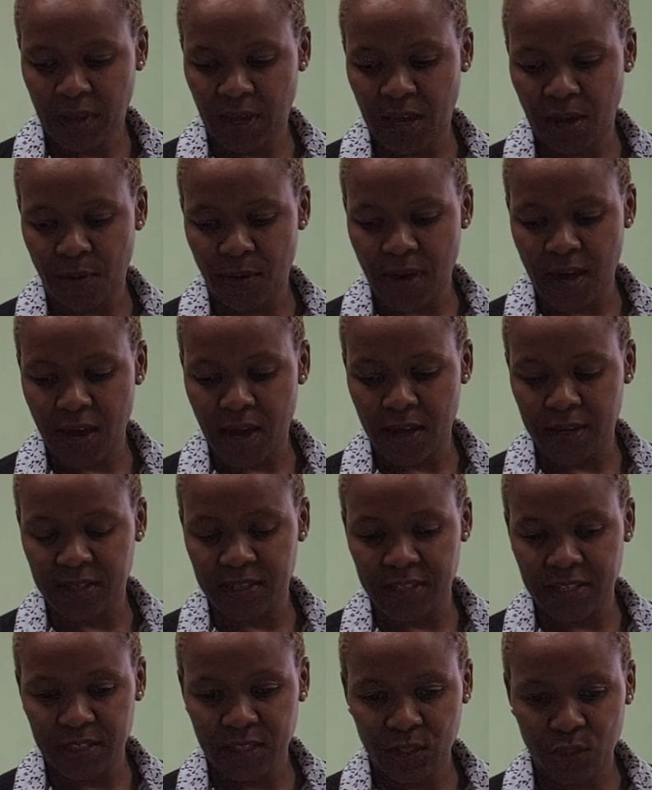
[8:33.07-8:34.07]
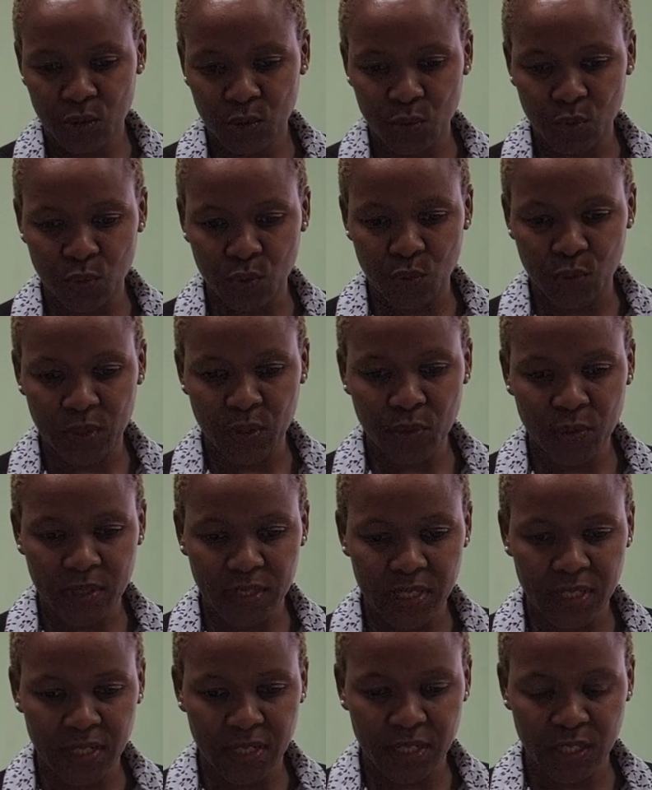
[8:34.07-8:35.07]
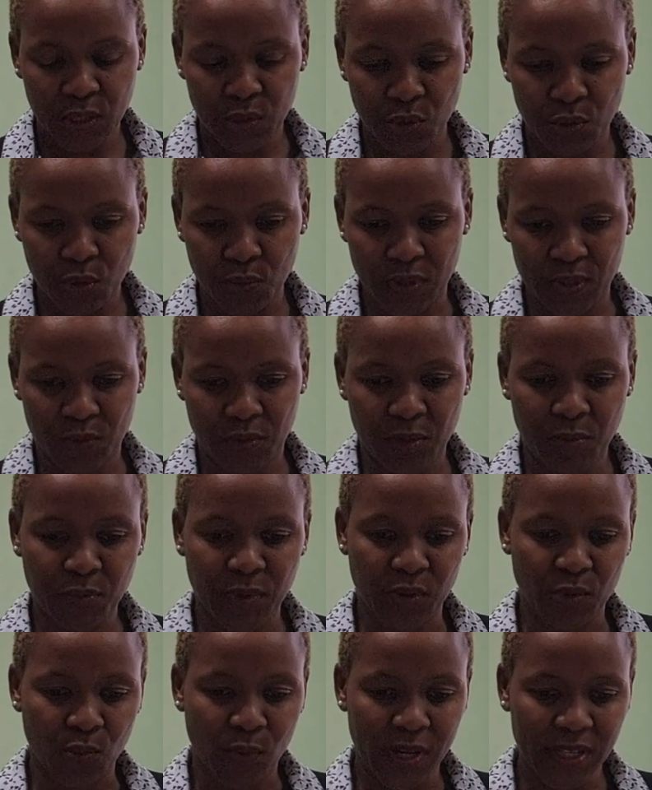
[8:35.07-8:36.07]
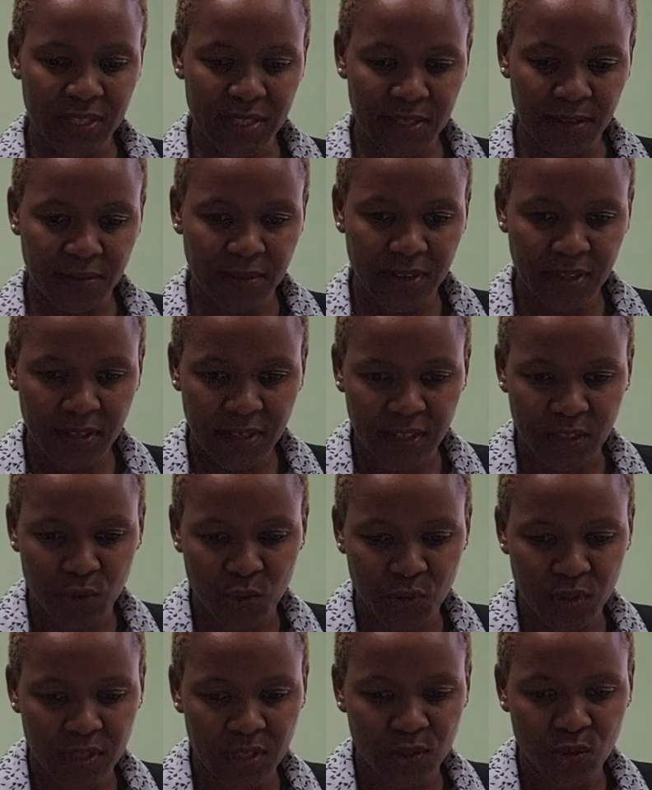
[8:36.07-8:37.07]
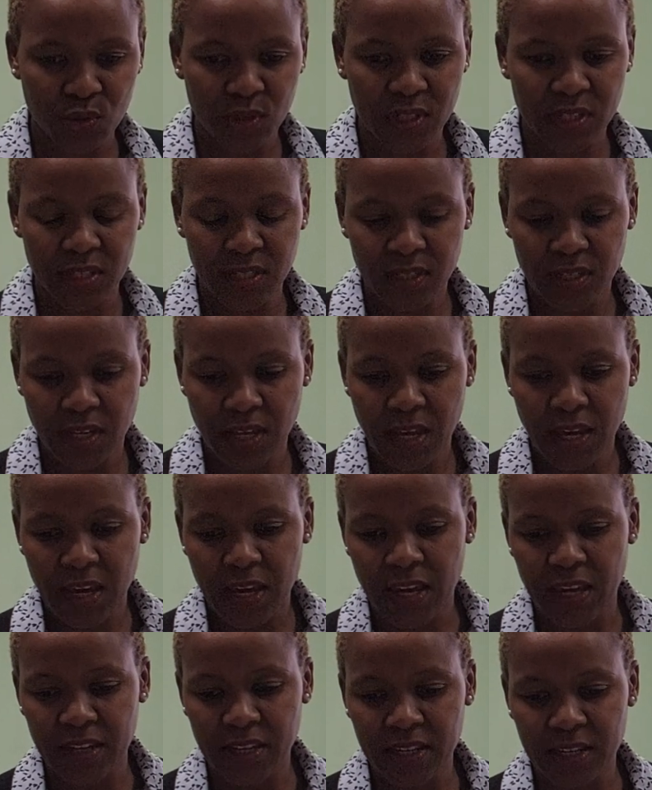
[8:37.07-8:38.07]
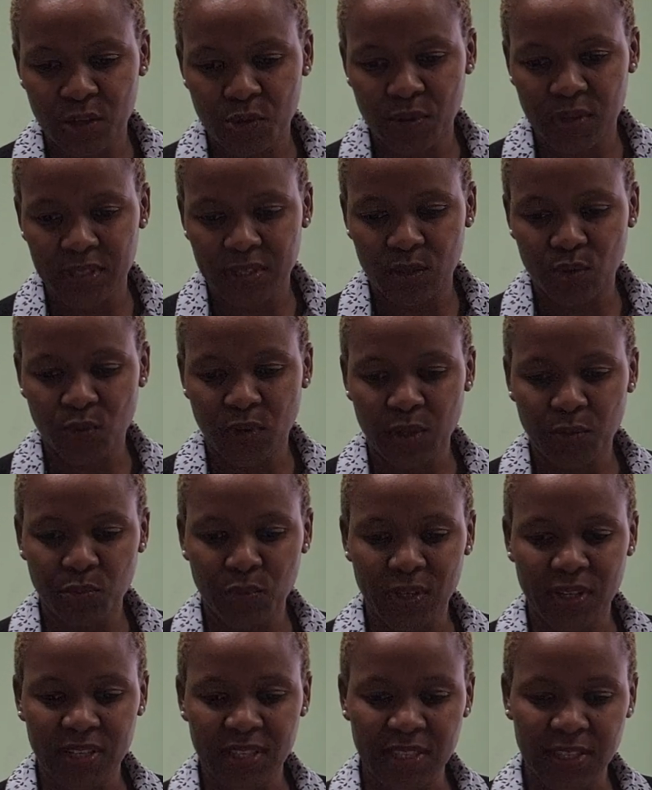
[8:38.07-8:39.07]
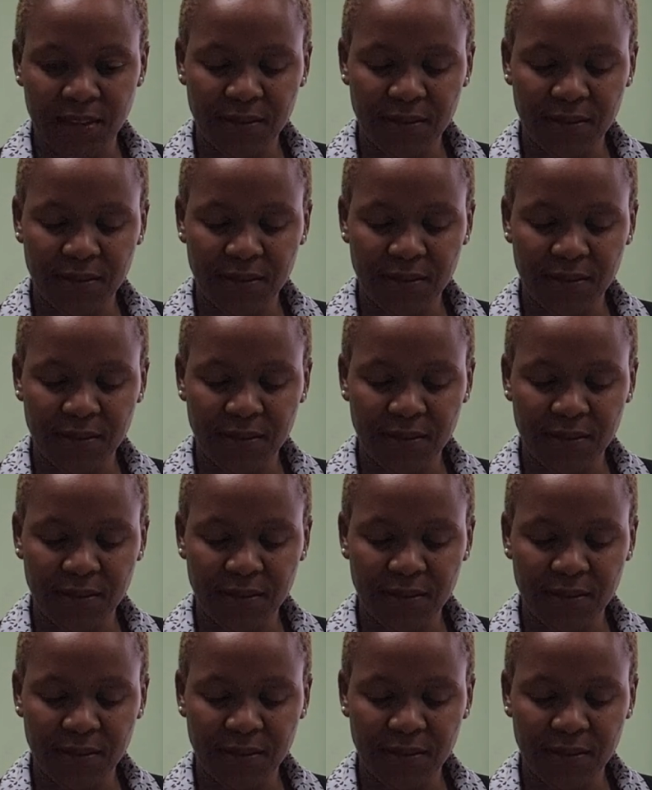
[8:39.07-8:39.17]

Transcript: Our debt to equity ratio was 1.17 in 2020, and then it was at 1.71 in